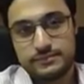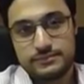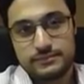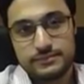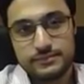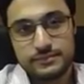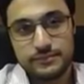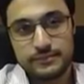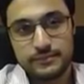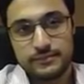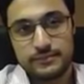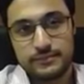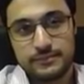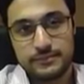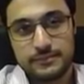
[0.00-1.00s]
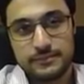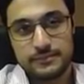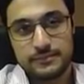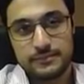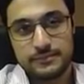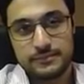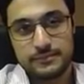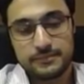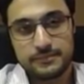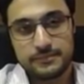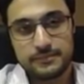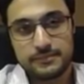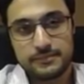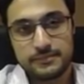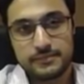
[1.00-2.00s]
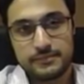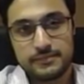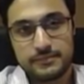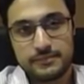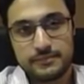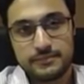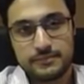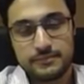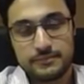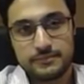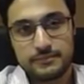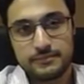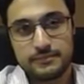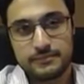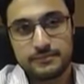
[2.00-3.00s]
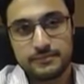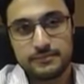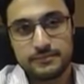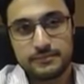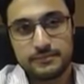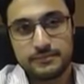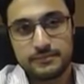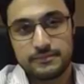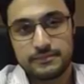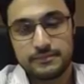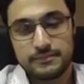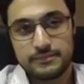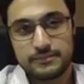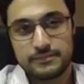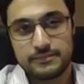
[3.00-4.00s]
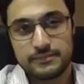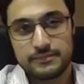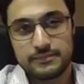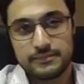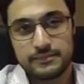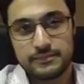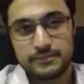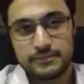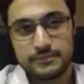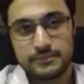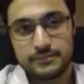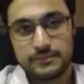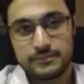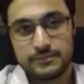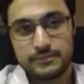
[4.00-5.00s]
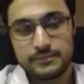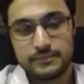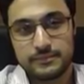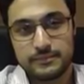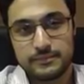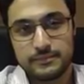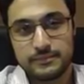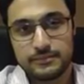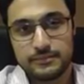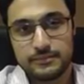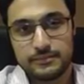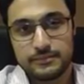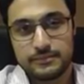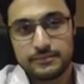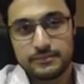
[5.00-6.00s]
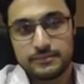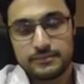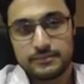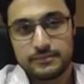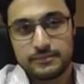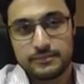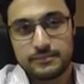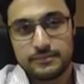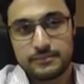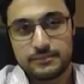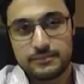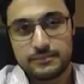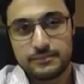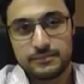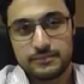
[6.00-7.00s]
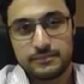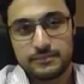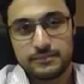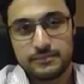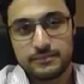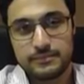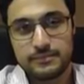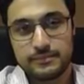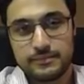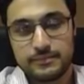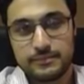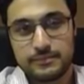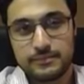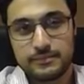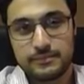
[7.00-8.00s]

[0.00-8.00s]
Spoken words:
(not speaking)